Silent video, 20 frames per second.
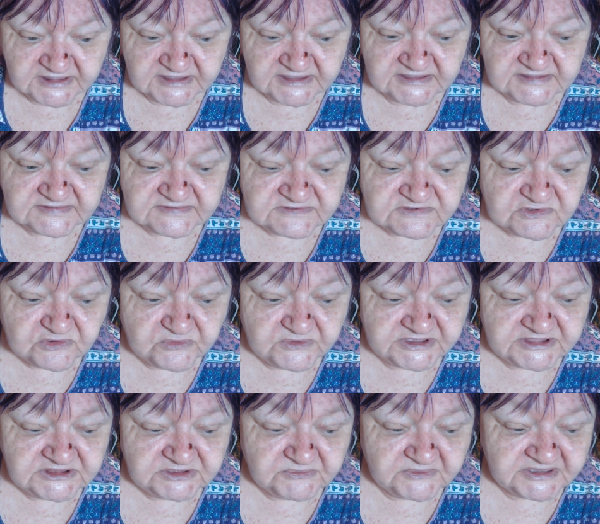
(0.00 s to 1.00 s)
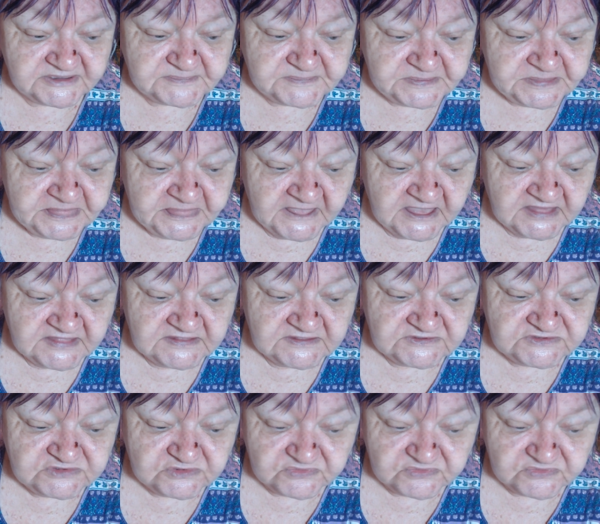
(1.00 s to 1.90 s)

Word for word: And so, anyway, so